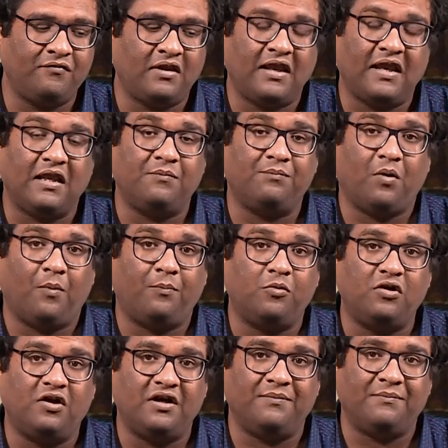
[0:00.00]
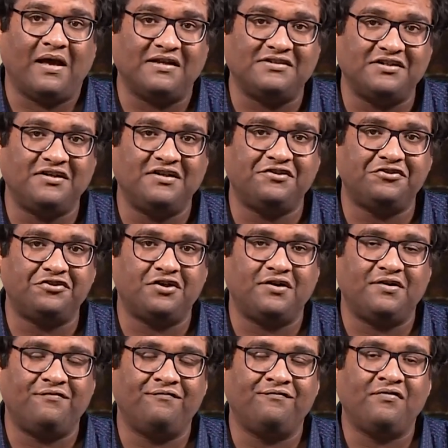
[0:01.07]
in popular imagination,
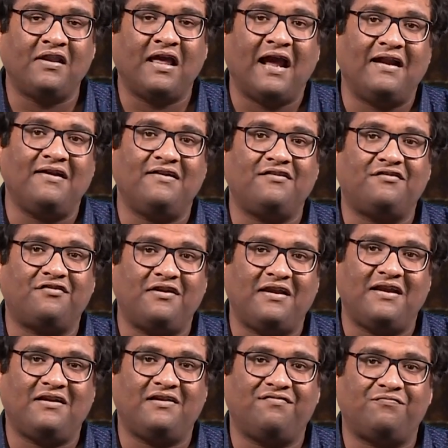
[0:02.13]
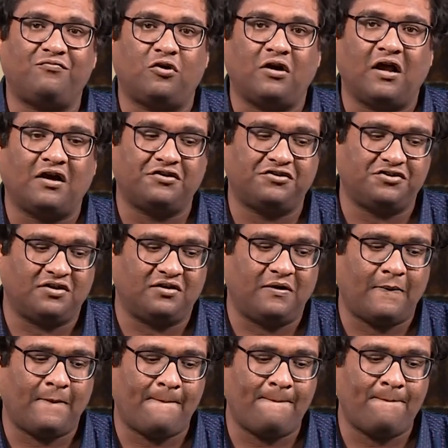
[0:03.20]
and in creative production.
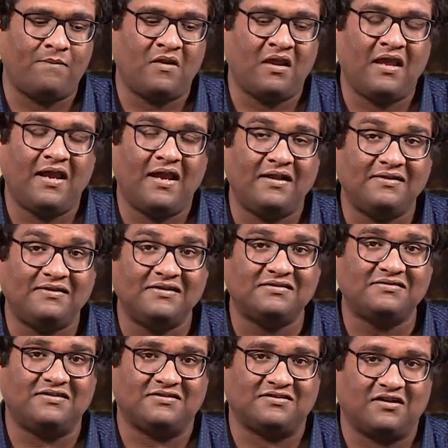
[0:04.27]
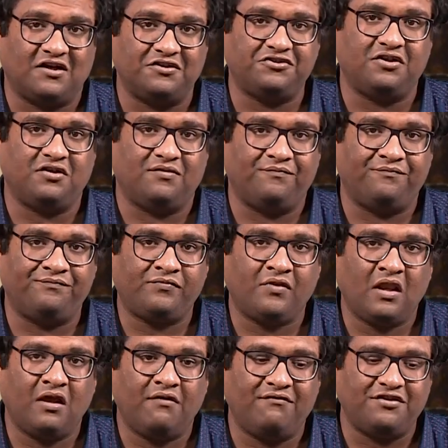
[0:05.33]
In this discussion,
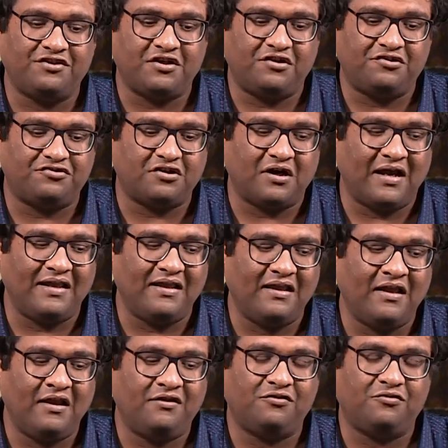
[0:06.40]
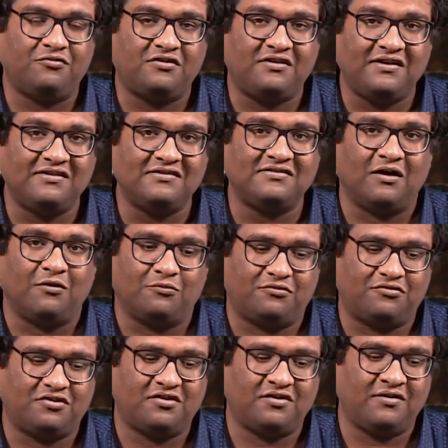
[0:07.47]
we shall try to tease out
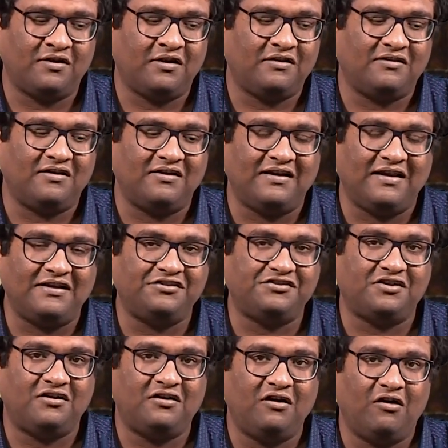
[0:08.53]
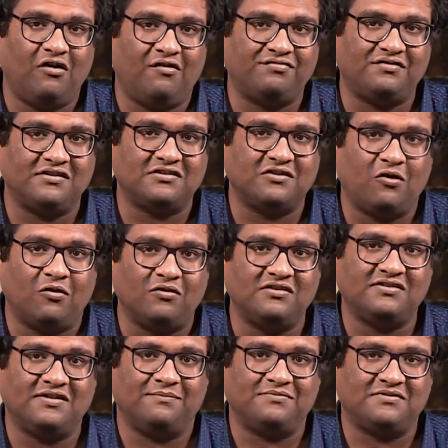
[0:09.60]
the nature of these
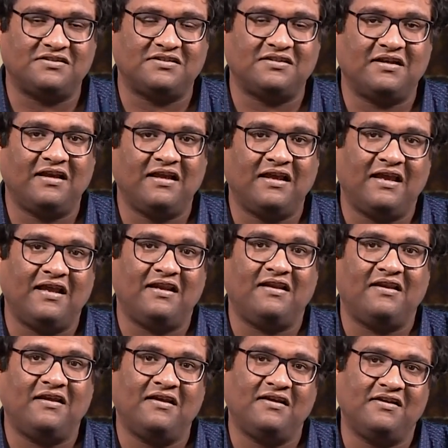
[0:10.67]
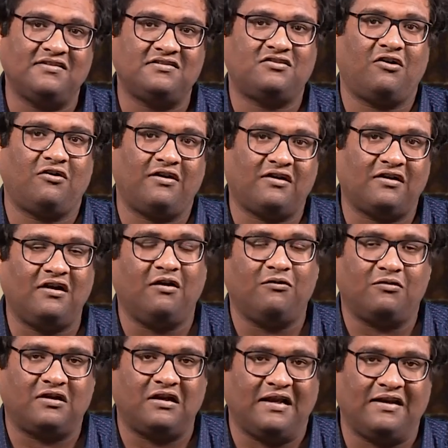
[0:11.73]
concepts in historical
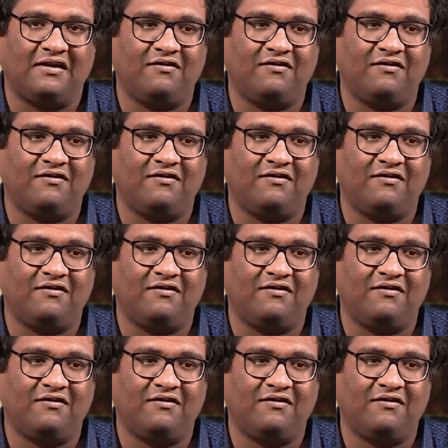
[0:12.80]
outline.